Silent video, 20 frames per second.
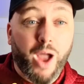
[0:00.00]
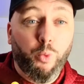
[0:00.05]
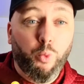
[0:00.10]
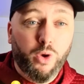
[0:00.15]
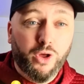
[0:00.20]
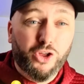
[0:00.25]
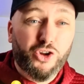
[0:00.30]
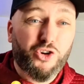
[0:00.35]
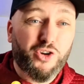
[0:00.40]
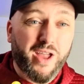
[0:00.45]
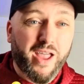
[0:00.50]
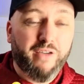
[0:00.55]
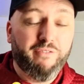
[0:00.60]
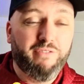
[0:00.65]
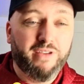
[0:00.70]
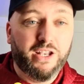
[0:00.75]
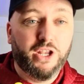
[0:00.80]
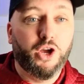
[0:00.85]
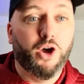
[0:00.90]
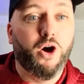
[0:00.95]
I will create a
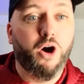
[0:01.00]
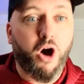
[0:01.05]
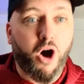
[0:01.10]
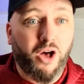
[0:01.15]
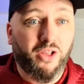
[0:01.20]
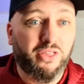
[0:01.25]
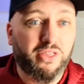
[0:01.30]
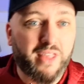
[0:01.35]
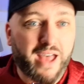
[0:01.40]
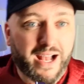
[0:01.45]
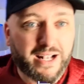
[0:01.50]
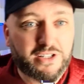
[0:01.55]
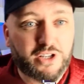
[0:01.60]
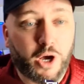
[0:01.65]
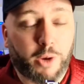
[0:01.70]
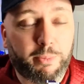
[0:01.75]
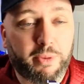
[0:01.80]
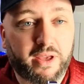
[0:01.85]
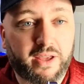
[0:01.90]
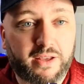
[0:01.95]
video on that
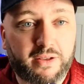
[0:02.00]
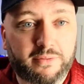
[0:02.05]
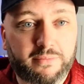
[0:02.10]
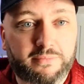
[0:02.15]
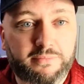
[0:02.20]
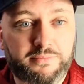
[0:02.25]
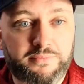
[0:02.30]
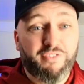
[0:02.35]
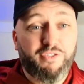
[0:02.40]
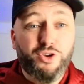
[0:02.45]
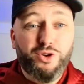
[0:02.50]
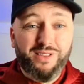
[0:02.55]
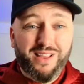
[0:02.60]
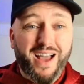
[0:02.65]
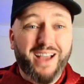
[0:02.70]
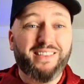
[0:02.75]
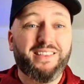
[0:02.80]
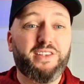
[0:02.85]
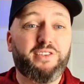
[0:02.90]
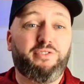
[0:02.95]
topic. If you
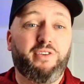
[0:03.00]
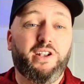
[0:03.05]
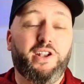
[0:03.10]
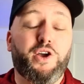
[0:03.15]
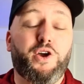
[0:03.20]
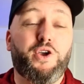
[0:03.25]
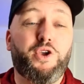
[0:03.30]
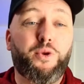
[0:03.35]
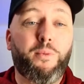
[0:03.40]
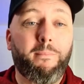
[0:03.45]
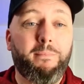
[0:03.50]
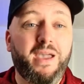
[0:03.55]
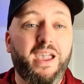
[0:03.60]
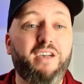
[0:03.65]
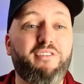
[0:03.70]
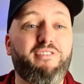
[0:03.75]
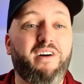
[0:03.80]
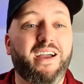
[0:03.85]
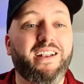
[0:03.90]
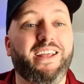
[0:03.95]
like this video, you
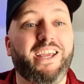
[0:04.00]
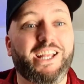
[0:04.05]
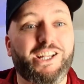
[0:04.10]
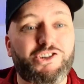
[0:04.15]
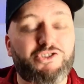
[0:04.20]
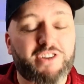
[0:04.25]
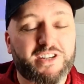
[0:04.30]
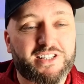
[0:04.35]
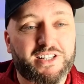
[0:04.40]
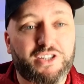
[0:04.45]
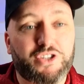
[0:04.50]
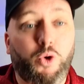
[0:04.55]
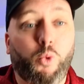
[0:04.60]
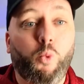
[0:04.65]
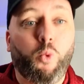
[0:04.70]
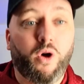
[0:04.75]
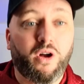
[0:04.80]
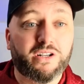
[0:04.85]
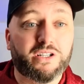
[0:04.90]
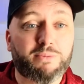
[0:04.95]
may find it interesting to
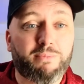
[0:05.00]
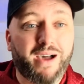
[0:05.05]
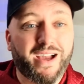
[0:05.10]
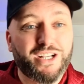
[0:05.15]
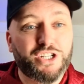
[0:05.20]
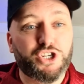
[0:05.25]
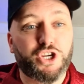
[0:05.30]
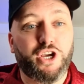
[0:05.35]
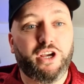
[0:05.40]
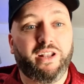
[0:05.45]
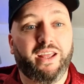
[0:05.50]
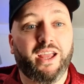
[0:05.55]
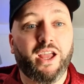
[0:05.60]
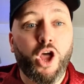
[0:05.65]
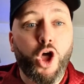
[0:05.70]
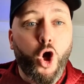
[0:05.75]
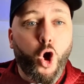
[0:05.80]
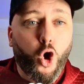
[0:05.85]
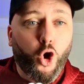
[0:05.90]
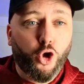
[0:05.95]
watch my journey
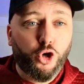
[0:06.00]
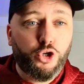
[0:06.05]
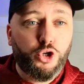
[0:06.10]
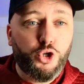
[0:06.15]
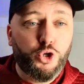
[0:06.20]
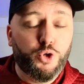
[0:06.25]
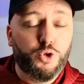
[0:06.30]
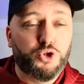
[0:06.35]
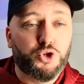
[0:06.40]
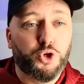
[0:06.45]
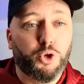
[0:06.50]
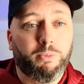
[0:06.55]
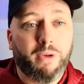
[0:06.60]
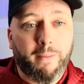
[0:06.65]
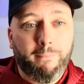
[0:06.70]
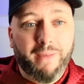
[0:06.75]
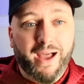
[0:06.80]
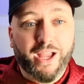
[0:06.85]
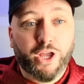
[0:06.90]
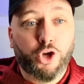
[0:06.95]
on YouTube
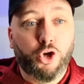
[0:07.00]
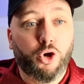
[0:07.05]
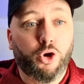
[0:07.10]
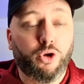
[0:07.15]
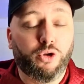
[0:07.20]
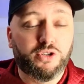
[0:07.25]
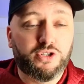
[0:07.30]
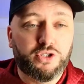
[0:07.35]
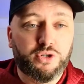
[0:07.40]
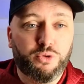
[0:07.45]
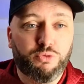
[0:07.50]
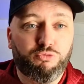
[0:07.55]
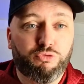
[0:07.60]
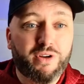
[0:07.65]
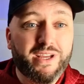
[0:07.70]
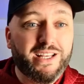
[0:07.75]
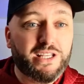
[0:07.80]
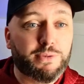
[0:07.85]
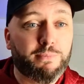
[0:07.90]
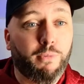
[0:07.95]
and my goals to
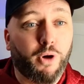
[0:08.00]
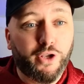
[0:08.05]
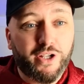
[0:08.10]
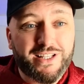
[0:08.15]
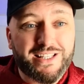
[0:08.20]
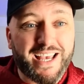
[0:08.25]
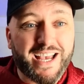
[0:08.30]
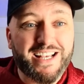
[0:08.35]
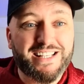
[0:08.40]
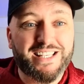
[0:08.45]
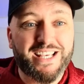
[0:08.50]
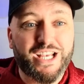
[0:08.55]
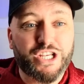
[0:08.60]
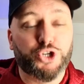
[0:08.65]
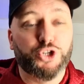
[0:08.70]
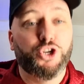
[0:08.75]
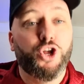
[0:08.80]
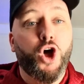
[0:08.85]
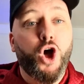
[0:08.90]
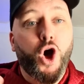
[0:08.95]
reach
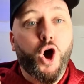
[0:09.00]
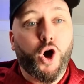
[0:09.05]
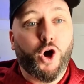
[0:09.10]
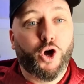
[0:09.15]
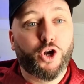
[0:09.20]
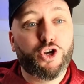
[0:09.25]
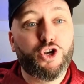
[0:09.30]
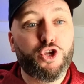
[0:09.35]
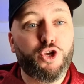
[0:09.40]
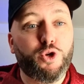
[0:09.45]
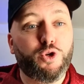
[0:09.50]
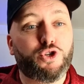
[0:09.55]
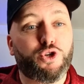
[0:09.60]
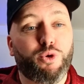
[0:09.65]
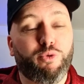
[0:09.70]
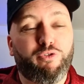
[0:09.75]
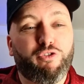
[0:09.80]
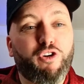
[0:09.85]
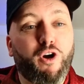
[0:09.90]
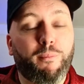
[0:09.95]
monetization on
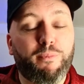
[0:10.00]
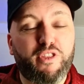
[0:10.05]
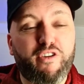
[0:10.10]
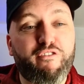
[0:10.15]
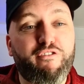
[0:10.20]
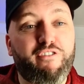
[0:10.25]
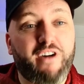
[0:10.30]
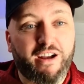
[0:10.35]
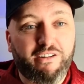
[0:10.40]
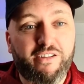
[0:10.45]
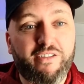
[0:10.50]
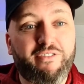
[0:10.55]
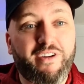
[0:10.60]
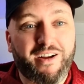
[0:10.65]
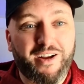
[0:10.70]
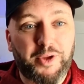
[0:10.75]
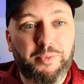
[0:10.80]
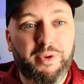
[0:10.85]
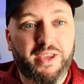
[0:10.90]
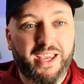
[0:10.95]
YouTube from the very,
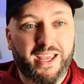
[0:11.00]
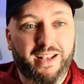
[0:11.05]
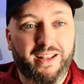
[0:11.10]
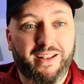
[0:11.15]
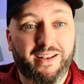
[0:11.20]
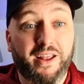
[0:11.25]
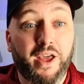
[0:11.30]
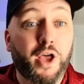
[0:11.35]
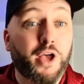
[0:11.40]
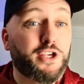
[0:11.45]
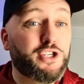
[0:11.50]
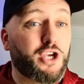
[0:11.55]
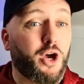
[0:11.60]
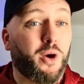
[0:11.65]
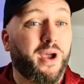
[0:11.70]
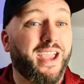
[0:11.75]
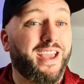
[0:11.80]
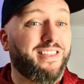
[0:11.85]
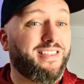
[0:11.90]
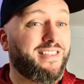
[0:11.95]
very beginning.
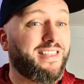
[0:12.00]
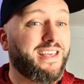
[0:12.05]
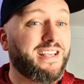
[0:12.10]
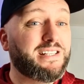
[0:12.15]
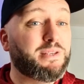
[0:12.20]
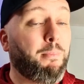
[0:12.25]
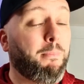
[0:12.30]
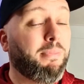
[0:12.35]
So hit this